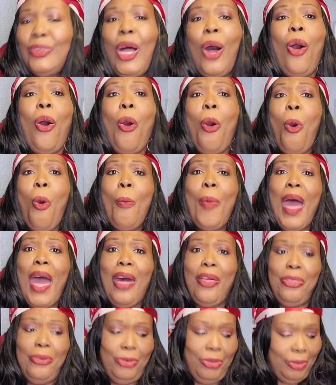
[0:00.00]
The whole
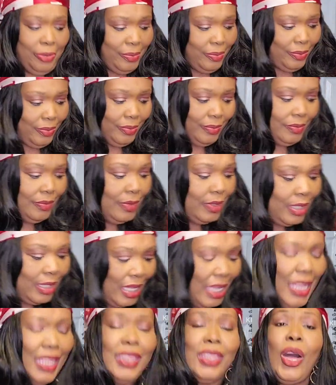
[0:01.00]
bathroom,
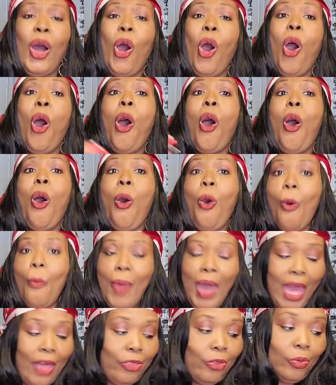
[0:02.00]
the whole
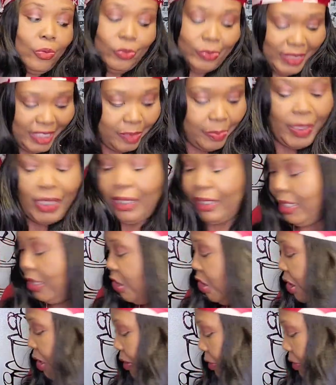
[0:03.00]
bathroom will be smelling like